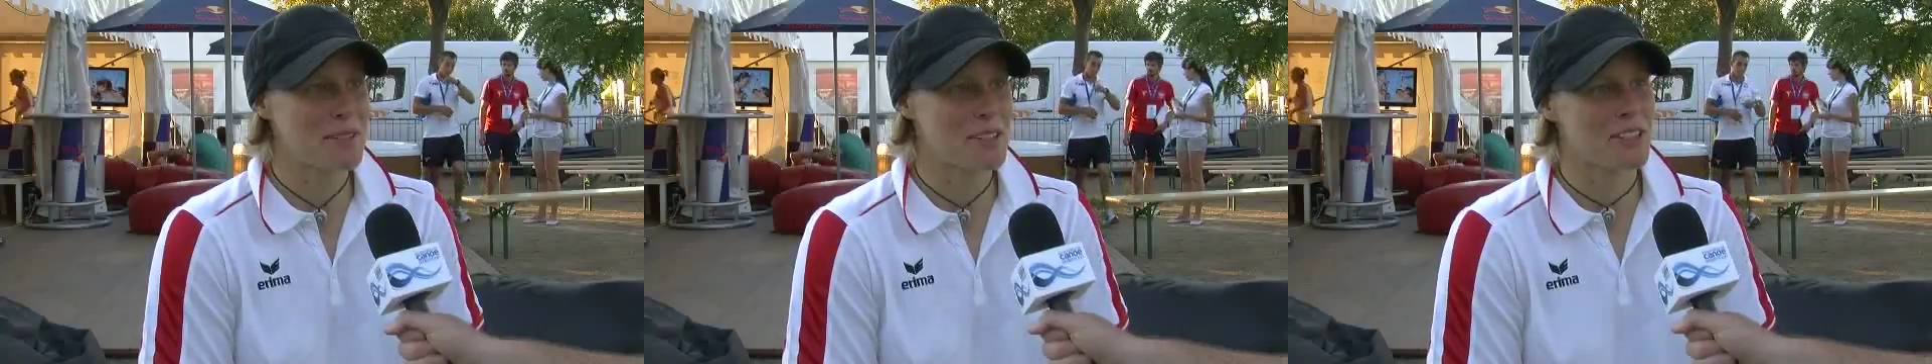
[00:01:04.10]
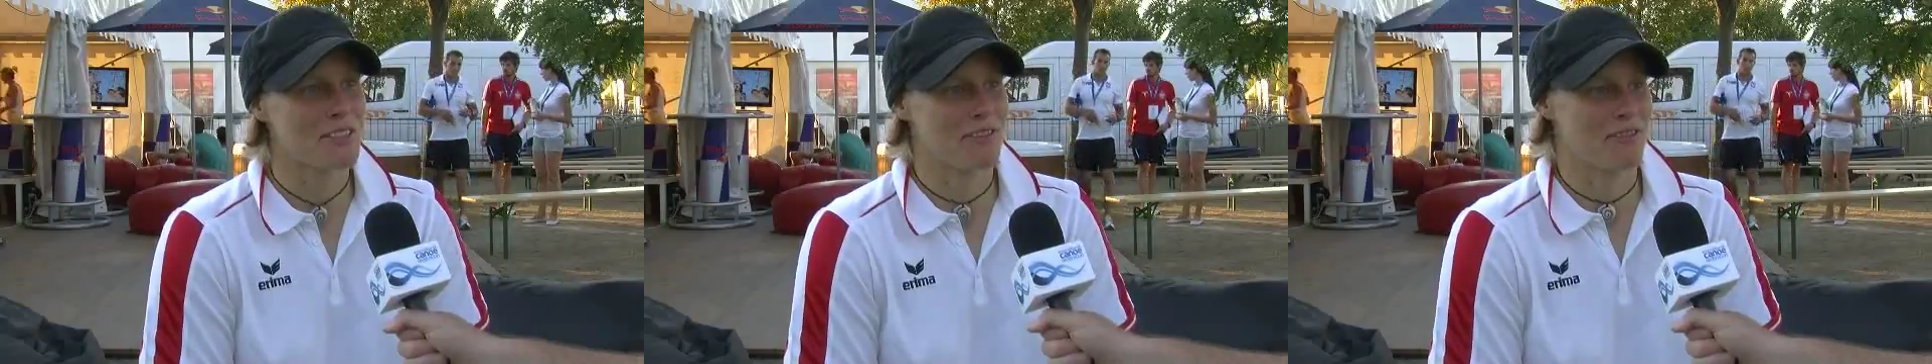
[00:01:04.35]

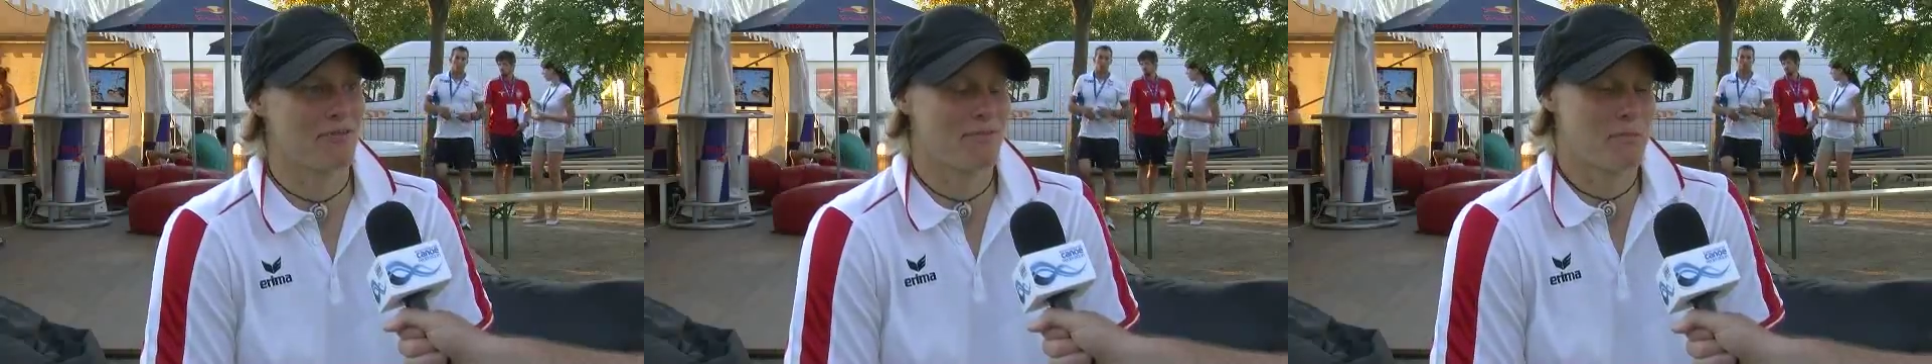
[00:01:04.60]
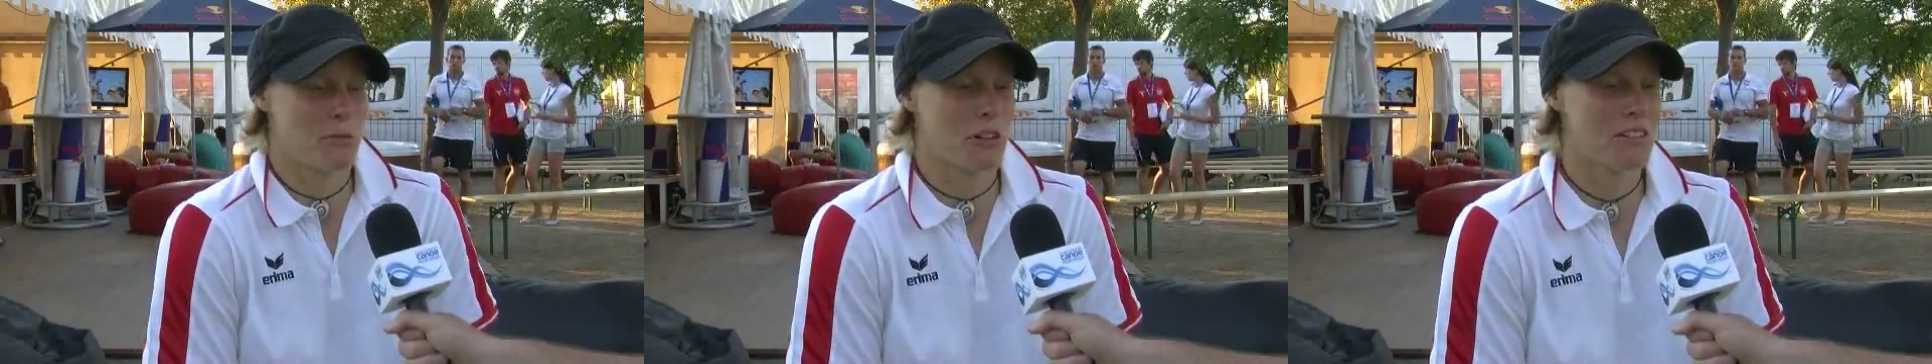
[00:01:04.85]
because of
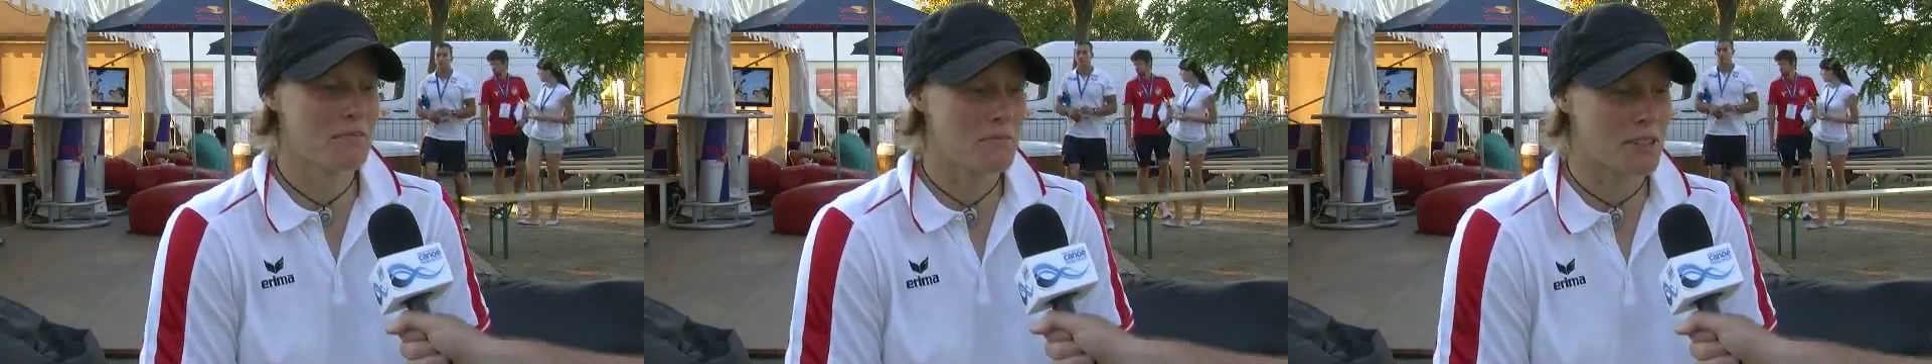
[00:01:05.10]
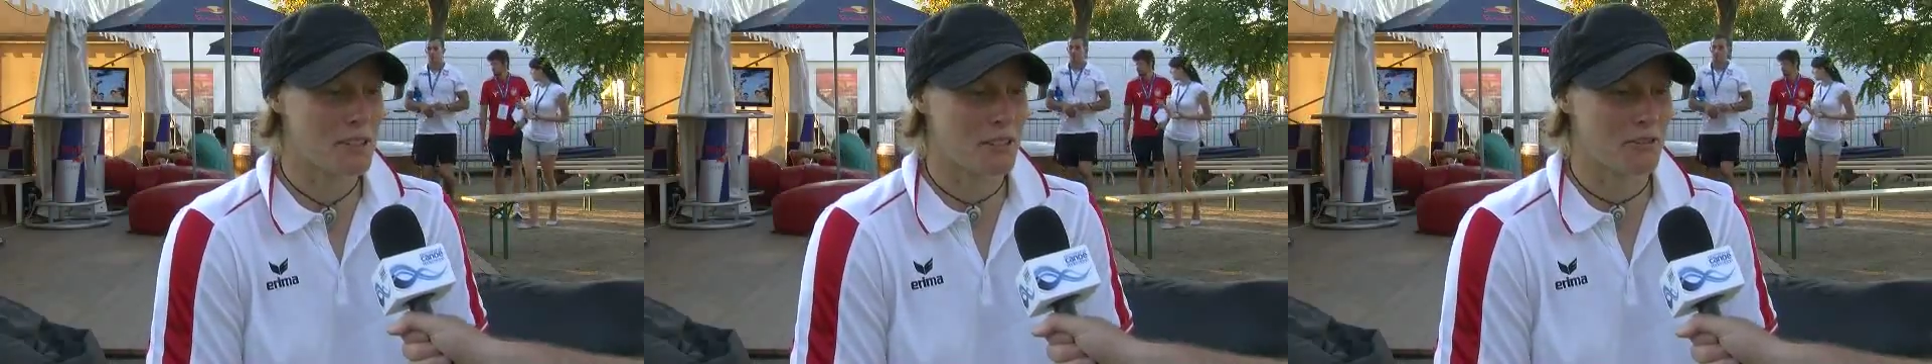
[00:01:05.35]
well,
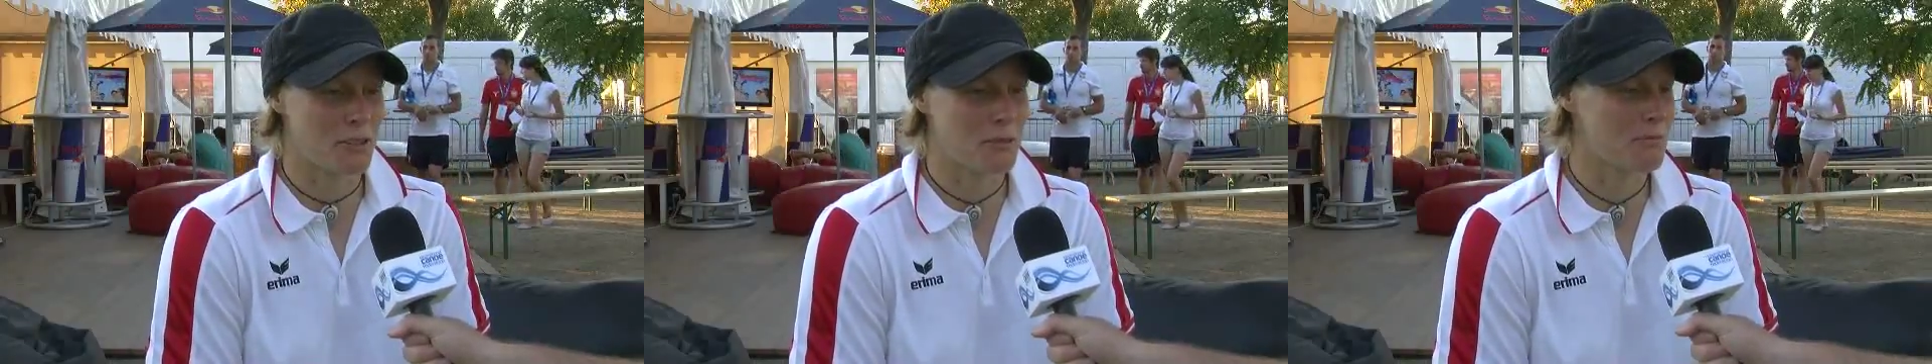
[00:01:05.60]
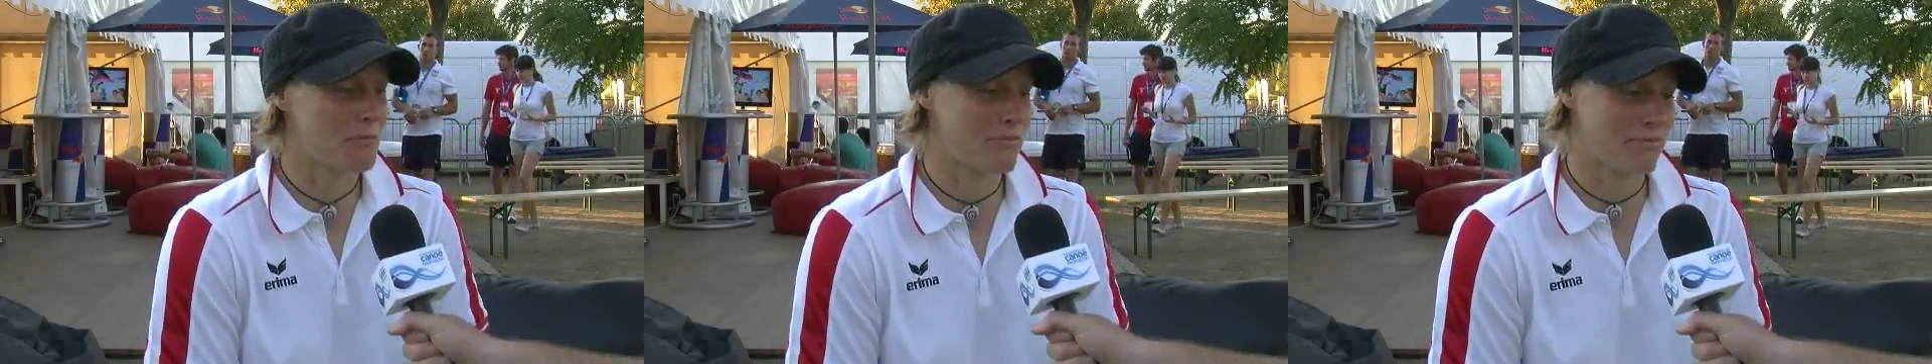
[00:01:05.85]
because of the